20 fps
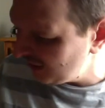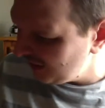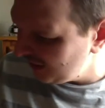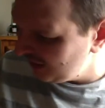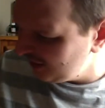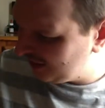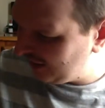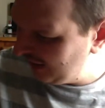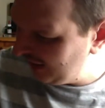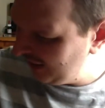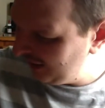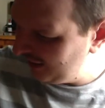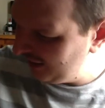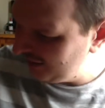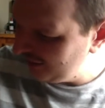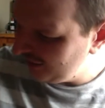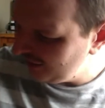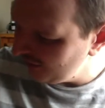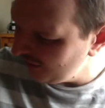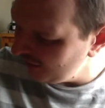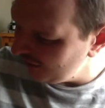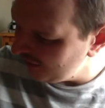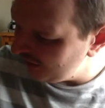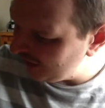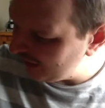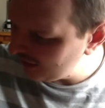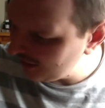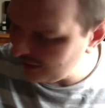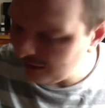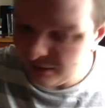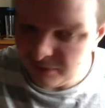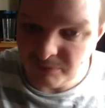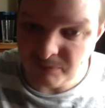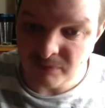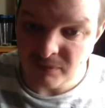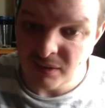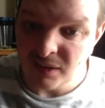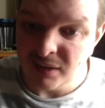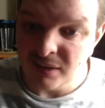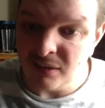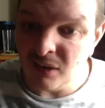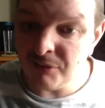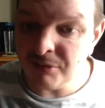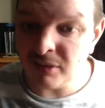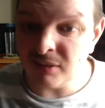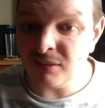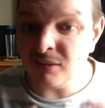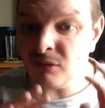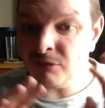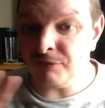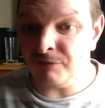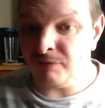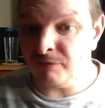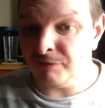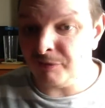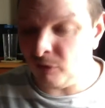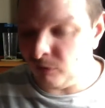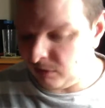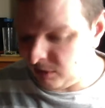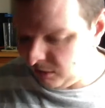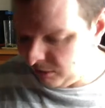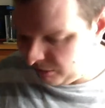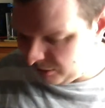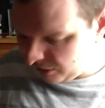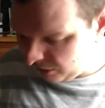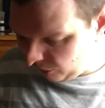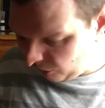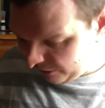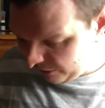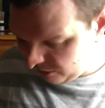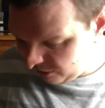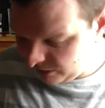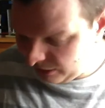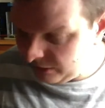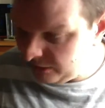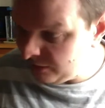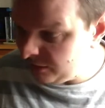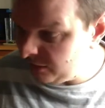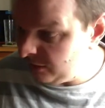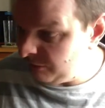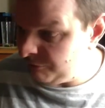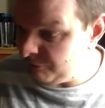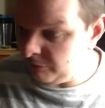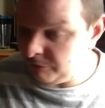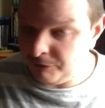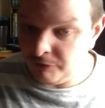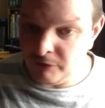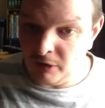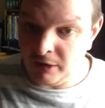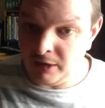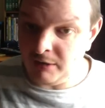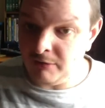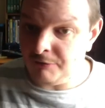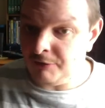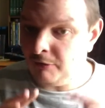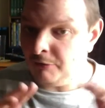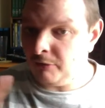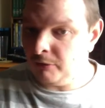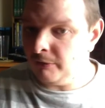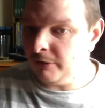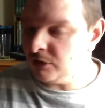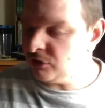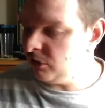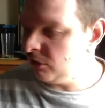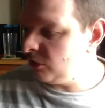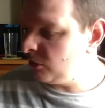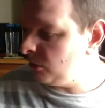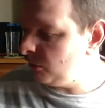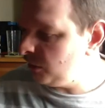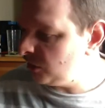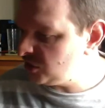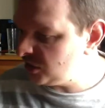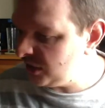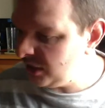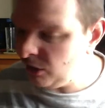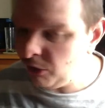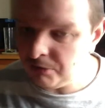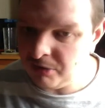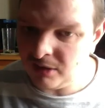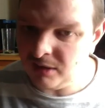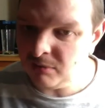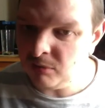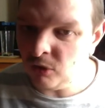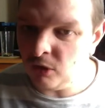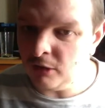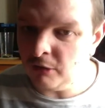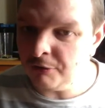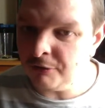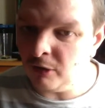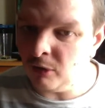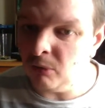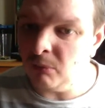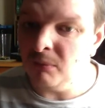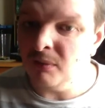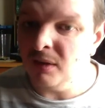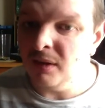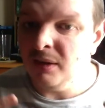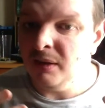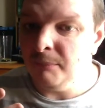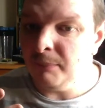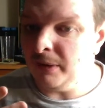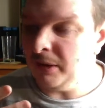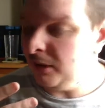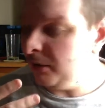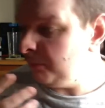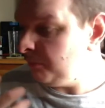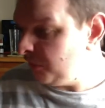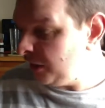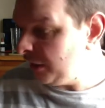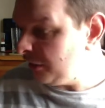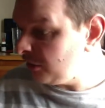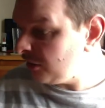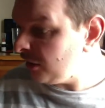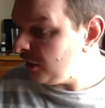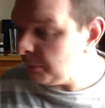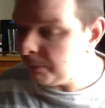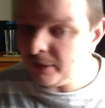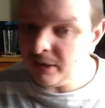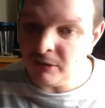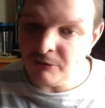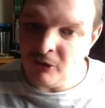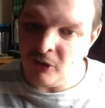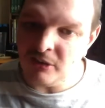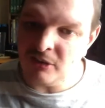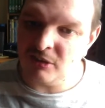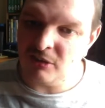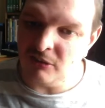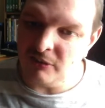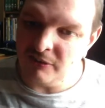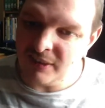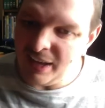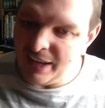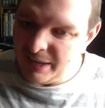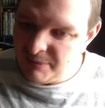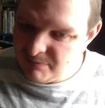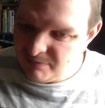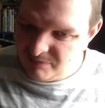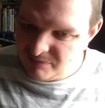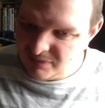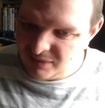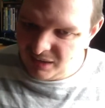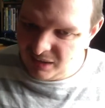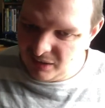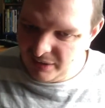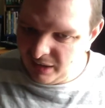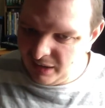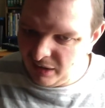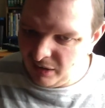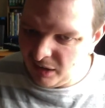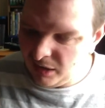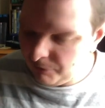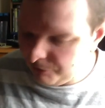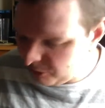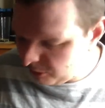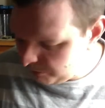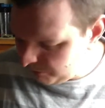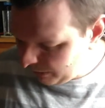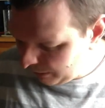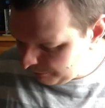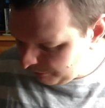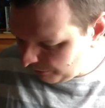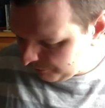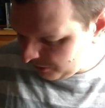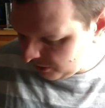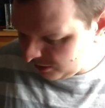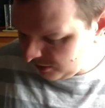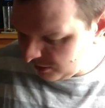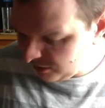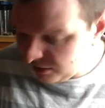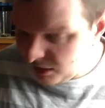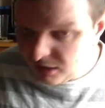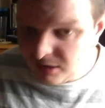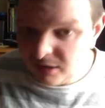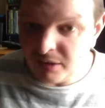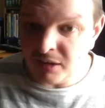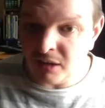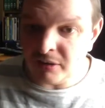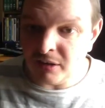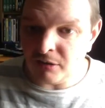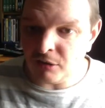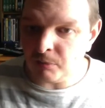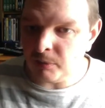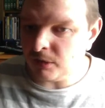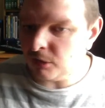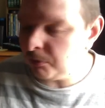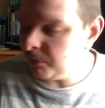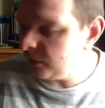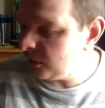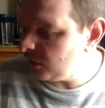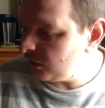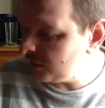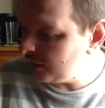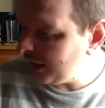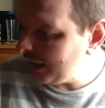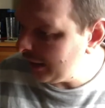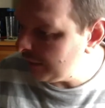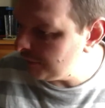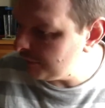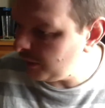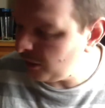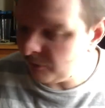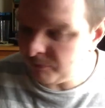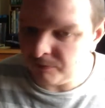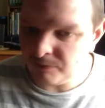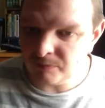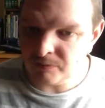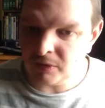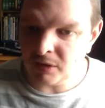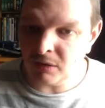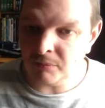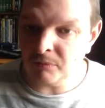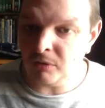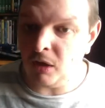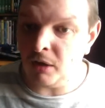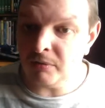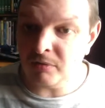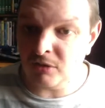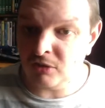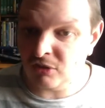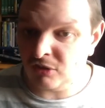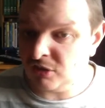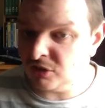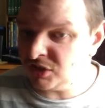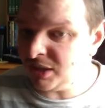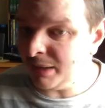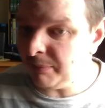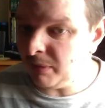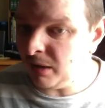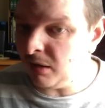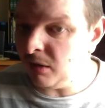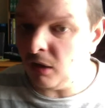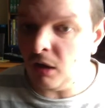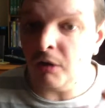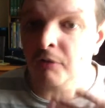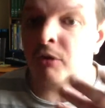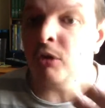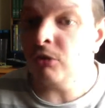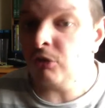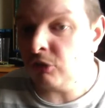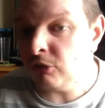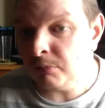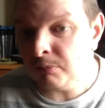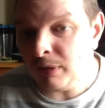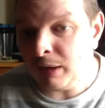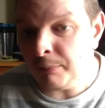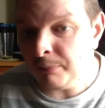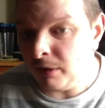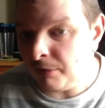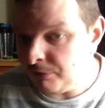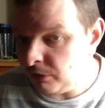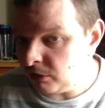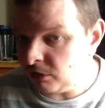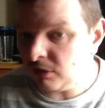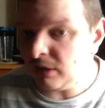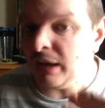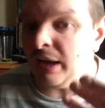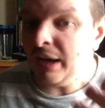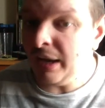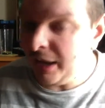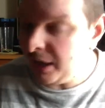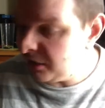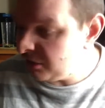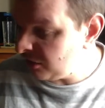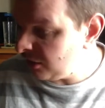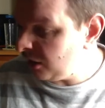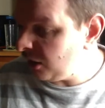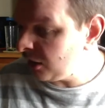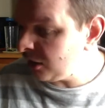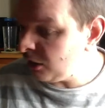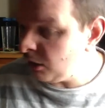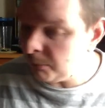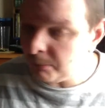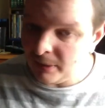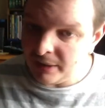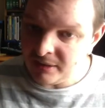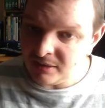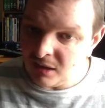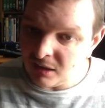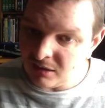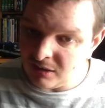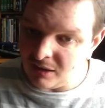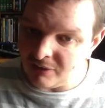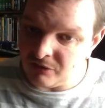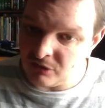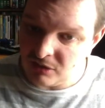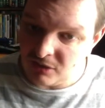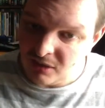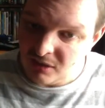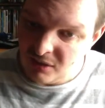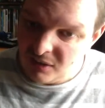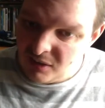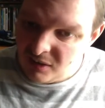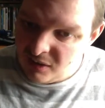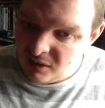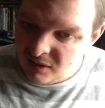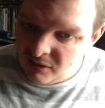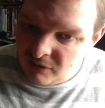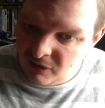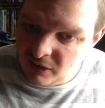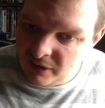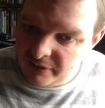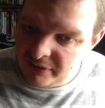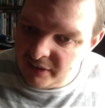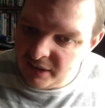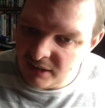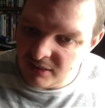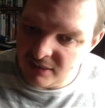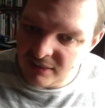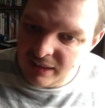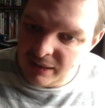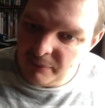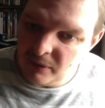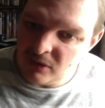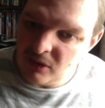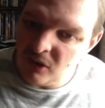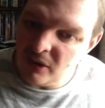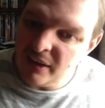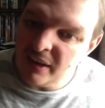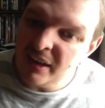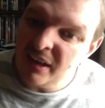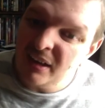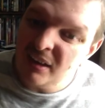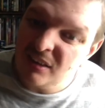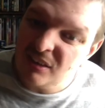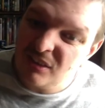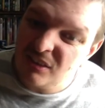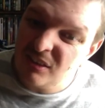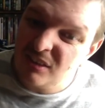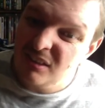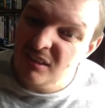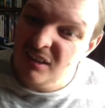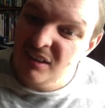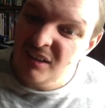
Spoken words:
So yeah, so obviously not fault to you guys. If any of you from the Retro Store watching it, obviously not your fault. But you certainly picked the right sort of game. Oh yeah, I love Super Mario Brothers, and Duck Hunt I know it's meant to be a good game, but I'm just ashamed that I've got Super Mario Brothers and I can't play Duck Hunt. Right, next game I got is.